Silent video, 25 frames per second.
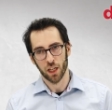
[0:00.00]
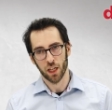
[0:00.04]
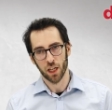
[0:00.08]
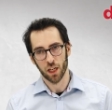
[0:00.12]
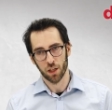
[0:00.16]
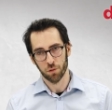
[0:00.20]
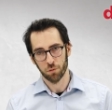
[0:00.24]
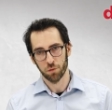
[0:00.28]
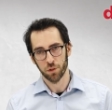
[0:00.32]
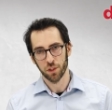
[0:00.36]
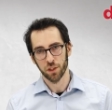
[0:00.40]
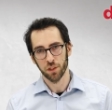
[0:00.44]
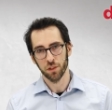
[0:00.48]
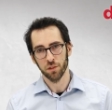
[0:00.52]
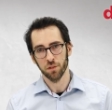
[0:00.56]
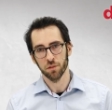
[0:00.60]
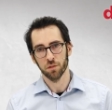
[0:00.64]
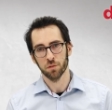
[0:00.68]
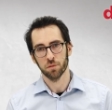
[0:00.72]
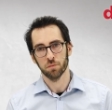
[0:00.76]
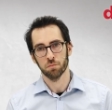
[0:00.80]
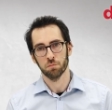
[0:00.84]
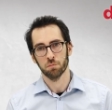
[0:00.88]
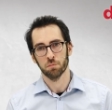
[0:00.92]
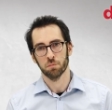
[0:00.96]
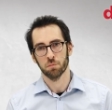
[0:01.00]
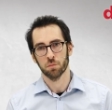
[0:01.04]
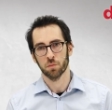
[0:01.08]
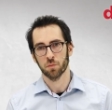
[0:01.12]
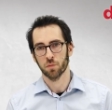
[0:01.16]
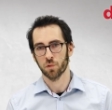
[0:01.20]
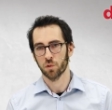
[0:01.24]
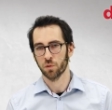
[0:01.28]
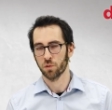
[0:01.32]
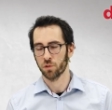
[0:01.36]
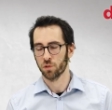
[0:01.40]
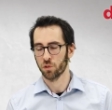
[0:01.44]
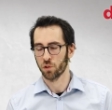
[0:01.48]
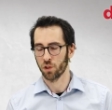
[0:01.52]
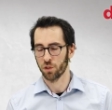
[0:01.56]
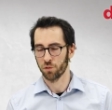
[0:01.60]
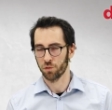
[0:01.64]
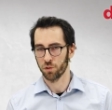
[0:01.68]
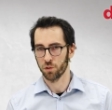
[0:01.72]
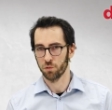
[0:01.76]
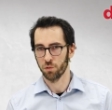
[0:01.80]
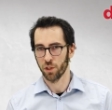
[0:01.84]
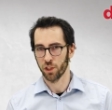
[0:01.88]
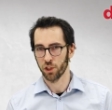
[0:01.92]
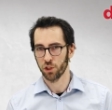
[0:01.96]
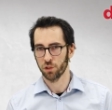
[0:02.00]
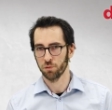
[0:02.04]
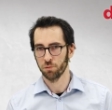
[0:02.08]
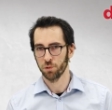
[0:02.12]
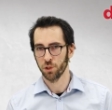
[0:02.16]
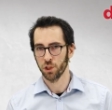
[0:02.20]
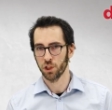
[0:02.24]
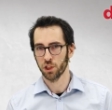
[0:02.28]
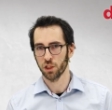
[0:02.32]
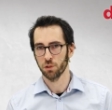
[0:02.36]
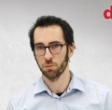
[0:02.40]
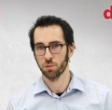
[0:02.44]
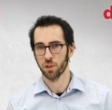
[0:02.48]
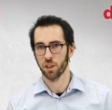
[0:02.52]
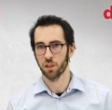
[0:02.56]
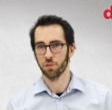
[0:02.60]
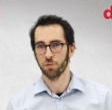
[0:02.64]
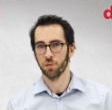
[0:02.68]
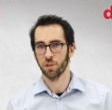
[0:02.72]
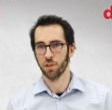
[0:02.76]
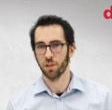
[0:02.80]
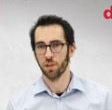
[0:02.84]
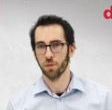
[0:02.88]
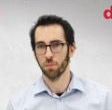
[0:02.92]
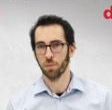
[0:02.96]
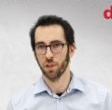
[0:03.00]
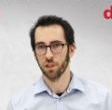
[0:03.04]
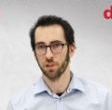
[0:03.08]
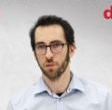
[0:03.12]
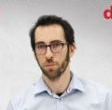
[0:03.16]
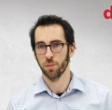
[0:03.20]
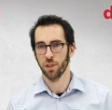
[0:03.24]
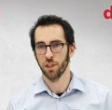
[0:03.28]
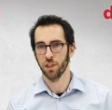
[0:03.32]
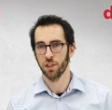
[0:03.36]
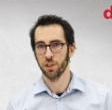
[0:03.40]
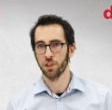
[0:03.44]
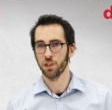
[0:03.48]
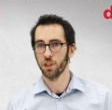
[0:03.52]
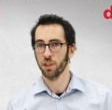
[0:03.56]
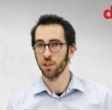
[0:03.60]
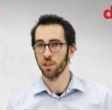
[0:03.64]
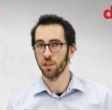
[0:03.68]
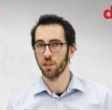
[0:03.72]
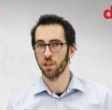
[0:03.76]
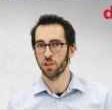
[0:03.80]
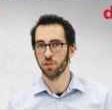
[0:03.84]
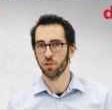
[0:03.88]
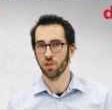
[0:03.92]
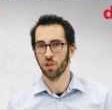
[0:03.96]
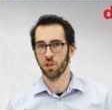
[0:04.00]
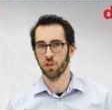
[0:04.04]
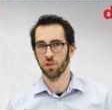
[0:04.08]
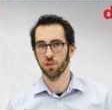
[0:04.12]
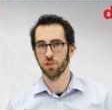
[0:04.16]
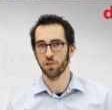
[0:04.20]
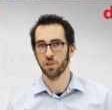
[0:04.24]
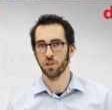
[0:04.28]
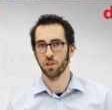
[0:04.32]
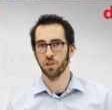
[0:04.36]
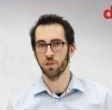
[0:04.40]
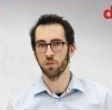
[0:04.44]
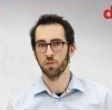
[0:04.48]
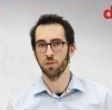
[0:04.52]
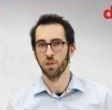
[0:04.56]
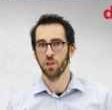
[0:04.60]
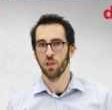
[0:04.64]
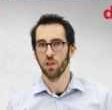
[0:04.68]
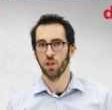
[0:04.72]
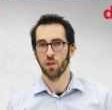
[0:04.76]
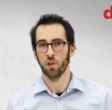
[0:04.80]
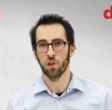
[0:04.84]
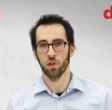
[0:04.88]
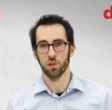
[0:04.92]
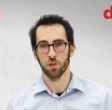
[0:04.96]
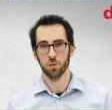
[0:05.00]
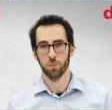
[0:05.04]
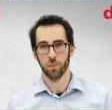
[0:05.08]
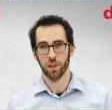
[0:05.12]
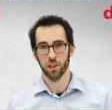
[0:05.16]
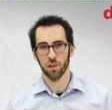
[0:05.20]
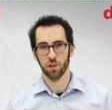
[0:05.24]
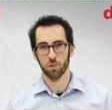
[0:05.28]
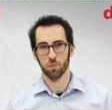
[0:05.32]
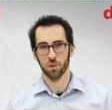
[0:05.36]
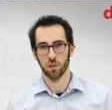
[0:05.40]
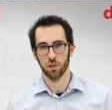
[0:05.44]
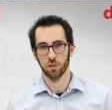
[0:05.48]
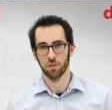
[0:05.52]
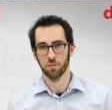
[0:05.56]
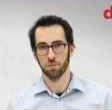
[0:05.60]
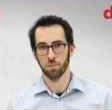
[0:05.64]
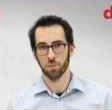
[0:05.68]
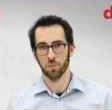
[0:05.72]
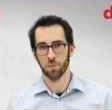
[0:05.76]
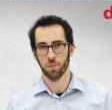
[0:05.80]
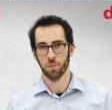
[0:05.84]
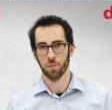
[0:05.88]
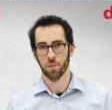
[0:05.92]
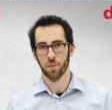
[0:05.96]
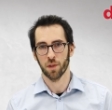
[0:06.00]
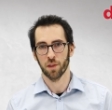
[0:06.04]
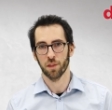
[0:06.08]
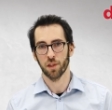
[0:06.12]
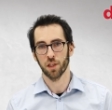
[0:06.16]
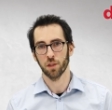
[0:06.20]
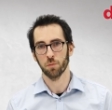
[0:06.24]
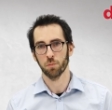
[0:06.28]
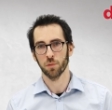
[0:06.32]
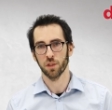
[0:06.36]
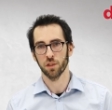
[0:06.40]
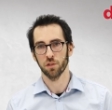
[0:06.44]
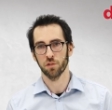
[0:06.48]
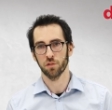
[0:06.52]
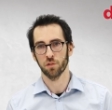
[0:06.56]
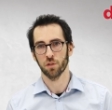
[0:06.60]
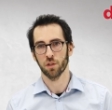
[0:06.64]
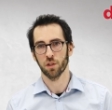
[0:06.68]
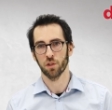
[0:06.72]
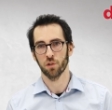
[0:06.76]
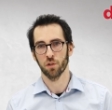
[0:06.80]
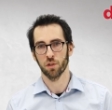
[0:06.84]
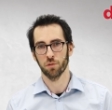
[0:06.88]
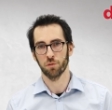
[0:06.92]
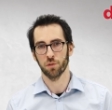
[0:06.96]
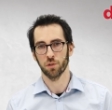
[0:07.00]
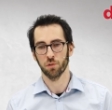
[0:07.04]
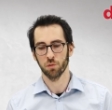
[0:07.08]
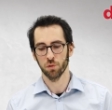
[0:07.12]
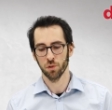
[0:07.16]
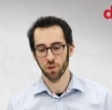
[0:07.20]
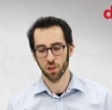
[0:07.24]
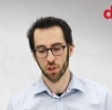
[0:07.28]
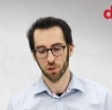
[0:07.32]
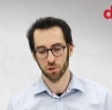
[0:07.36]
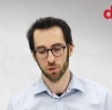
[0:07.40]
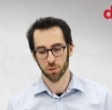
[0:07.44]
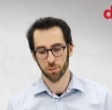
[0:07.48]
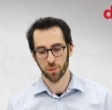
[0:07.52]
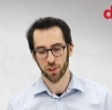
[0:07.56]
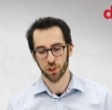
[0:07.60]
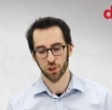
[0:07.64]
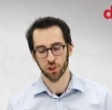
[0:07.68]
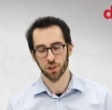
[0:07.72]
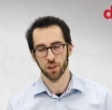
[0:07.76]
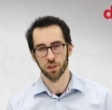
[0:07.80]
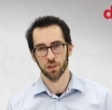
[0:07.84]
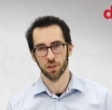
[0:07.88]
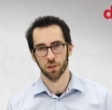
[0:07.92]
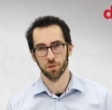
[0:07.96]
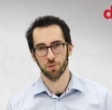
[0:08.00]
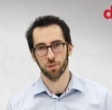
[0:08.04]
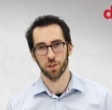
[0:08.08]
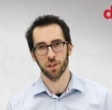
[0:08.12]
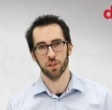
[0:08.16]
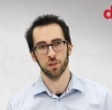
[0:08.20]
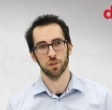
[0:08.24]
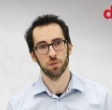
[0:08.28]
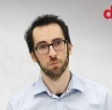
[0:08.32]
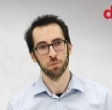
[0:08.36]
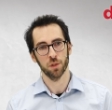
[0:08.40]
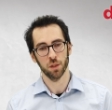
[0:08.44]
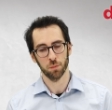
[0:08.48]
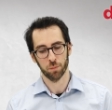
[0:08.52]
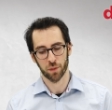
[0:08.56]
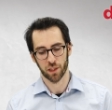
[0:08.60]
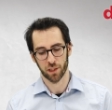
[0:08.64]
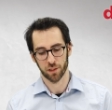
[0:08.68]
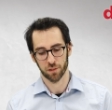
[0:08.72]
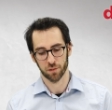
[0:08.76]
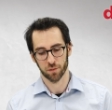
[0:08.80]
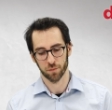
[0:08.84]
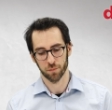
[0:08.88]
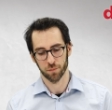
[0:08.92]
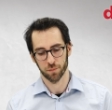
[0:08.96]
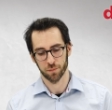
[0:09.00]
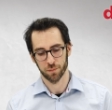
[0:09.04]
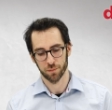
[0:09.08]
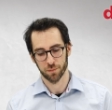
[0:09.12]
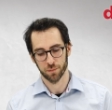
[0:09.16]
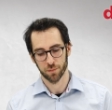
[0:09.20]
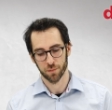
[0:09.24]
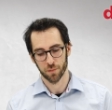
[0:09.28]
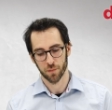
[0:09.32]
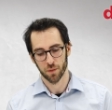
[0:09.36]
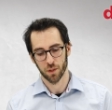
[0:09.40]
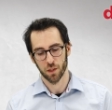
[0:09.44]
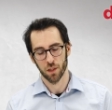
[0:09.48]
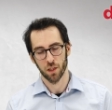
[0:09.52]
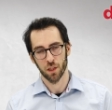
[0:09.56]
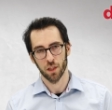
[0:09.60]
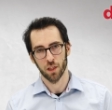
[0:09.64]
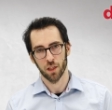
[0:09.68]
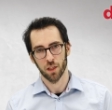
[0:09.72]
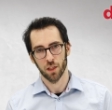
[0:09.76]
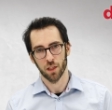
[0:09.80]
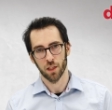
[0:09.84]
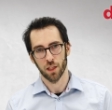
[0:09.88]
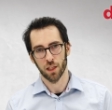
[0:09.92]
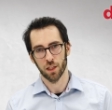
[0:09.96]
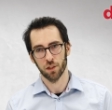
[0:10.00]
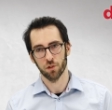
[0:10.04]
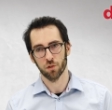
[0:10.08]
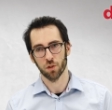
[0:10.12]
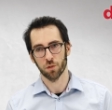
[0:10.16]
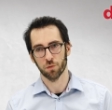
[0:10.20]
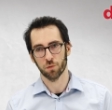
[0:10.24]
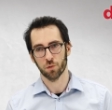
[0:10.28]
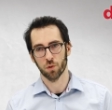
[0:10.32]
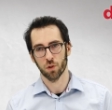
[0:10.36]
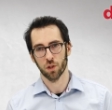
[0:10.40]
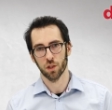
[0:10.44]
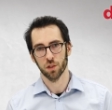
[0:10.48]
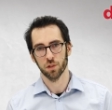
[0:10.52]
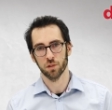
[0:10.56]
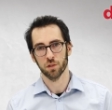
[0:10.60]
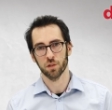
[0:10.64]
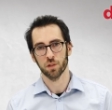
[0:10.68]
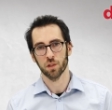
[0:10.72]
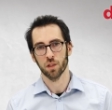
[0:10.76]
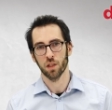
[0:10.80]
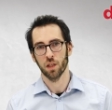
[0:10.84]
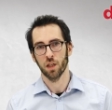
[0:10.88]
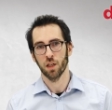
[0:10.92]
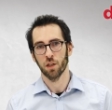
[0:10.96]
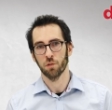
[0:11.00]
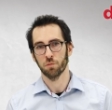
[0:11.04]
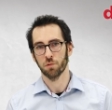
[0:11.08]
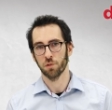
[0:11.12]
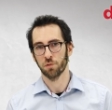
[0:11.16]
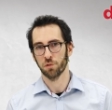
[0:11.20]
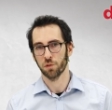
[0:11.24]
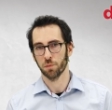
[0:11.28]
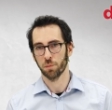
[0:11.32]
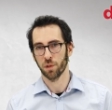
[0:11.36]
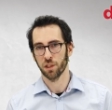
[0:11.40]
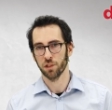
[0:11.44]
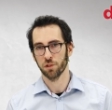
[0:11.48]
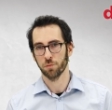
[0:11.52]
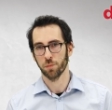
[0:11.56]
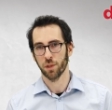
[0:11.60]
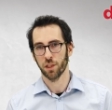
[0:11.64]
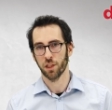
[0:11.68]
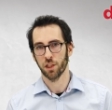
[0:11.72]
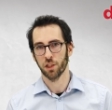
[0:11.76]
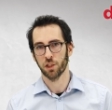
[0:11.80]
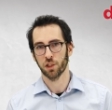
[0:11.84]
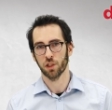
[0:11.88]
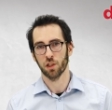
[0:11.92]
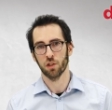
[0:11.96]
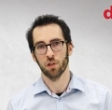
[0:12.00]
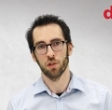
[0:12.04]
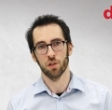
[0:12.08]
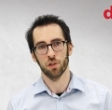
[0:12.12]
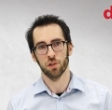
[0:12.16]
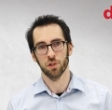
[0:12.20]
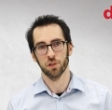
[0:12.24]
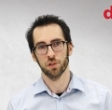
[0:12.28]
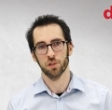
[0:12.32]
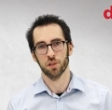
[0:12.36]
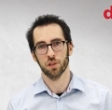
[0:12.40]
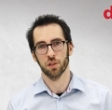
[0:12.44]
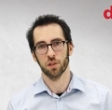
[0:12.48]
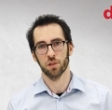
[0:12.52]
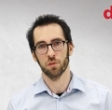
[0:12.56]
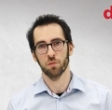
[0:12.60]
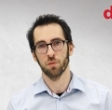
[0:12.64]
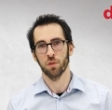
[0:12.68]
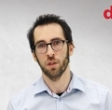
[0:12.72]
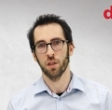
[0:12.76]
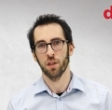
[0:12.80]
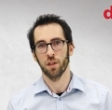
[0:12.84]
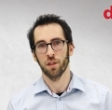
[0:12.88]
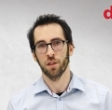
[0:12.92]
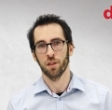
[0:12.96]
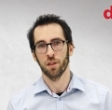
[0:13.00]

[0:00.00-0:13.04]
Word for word: Every configuration feature we have in the bus manager is also automatable. That means you have a tool automation interface via Python. And of course, with the bus manager, also